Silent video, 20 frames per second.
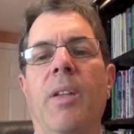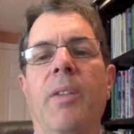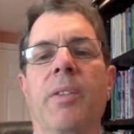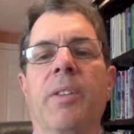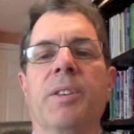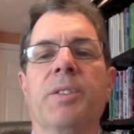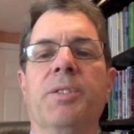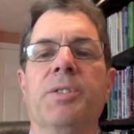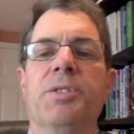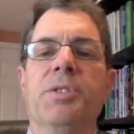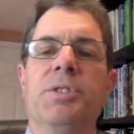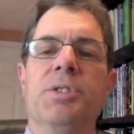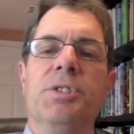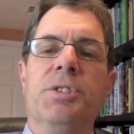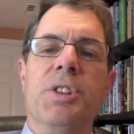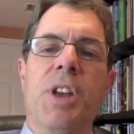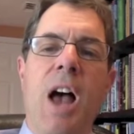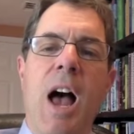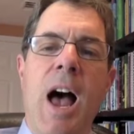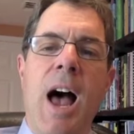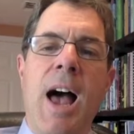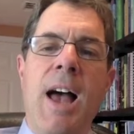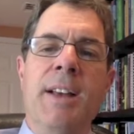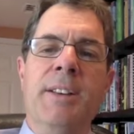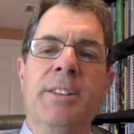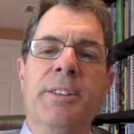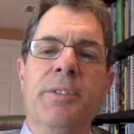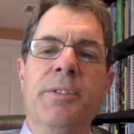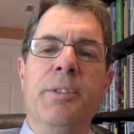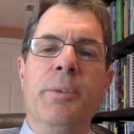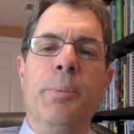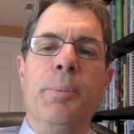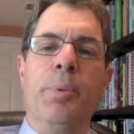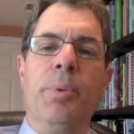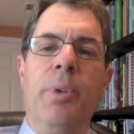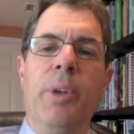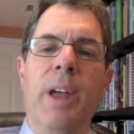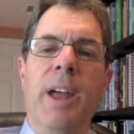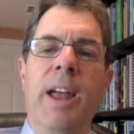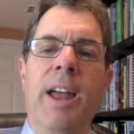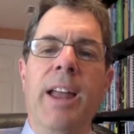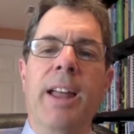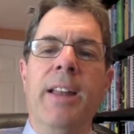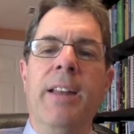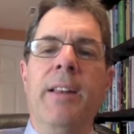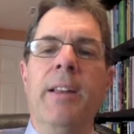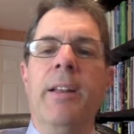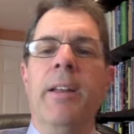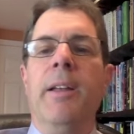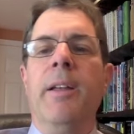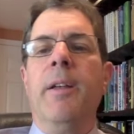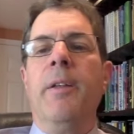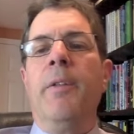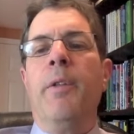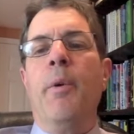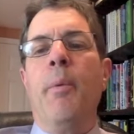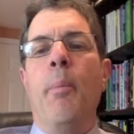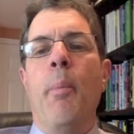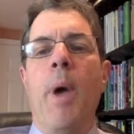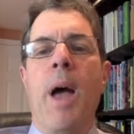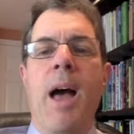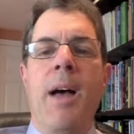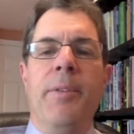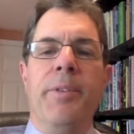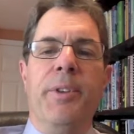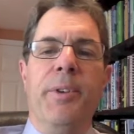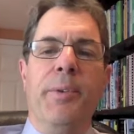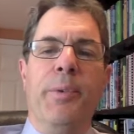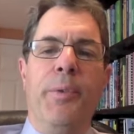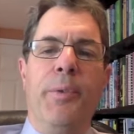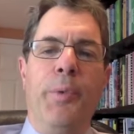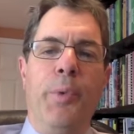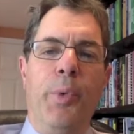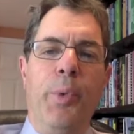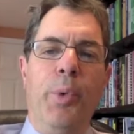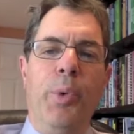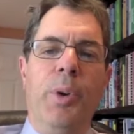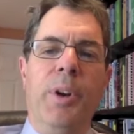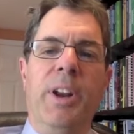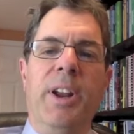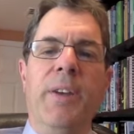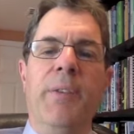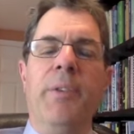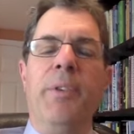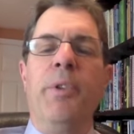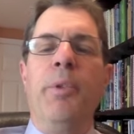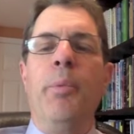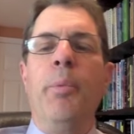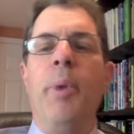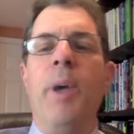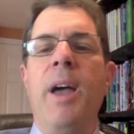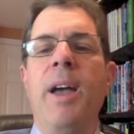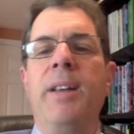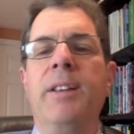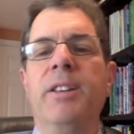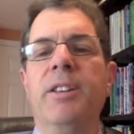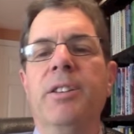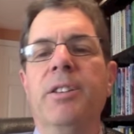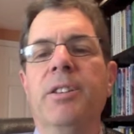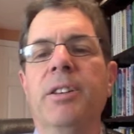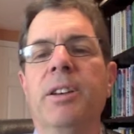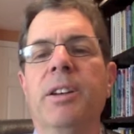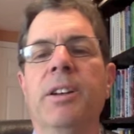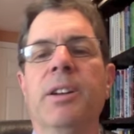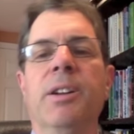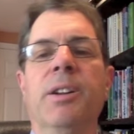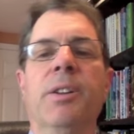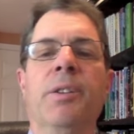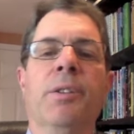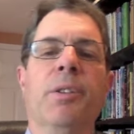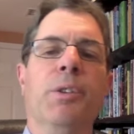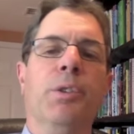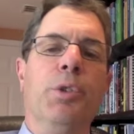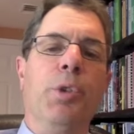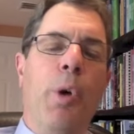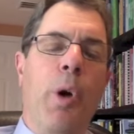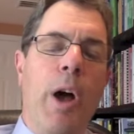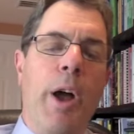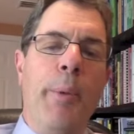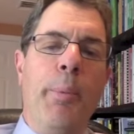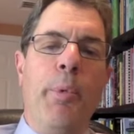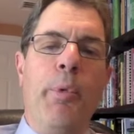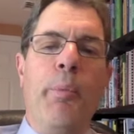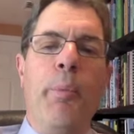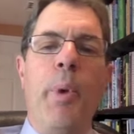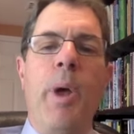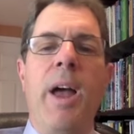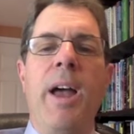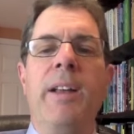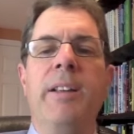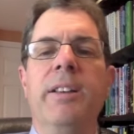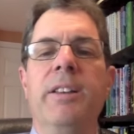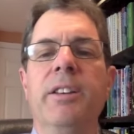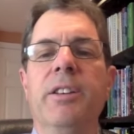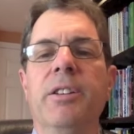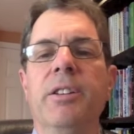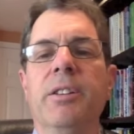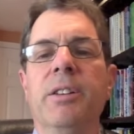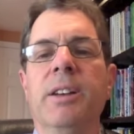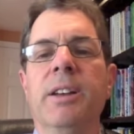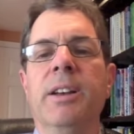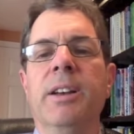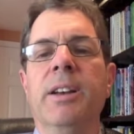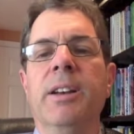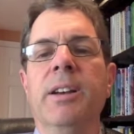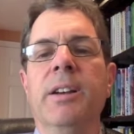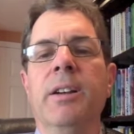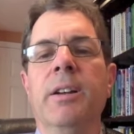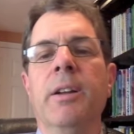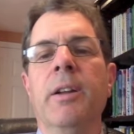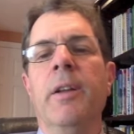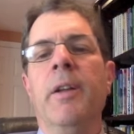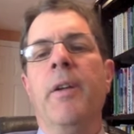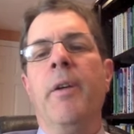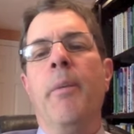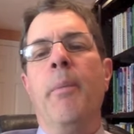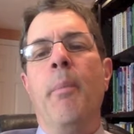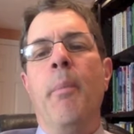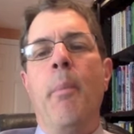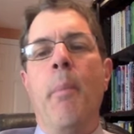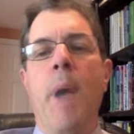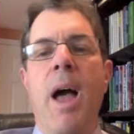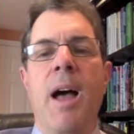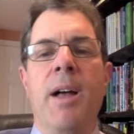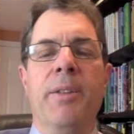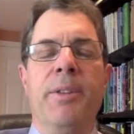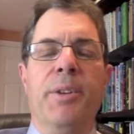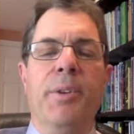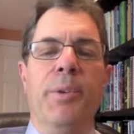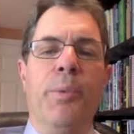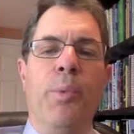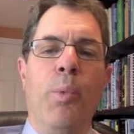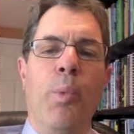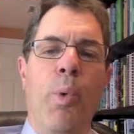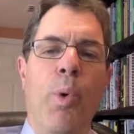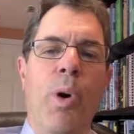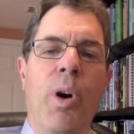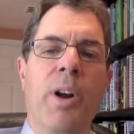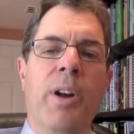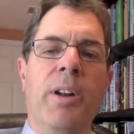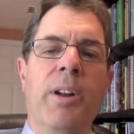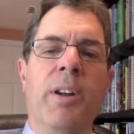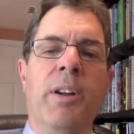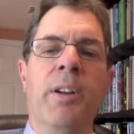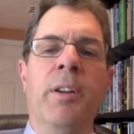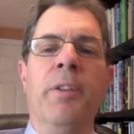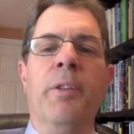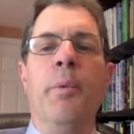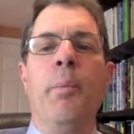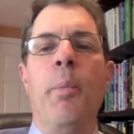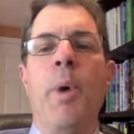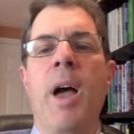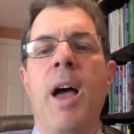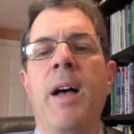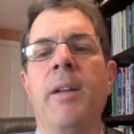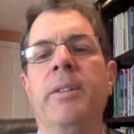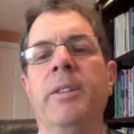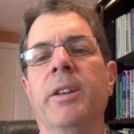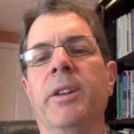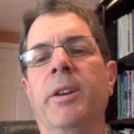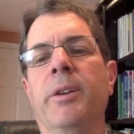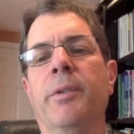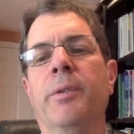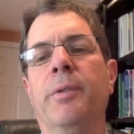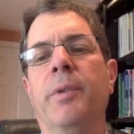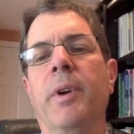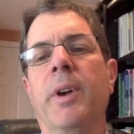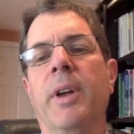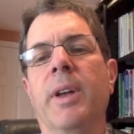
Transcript: the size of the plate, the amount of food given the bacteria, the type of bacteria, the amount of water, the amount of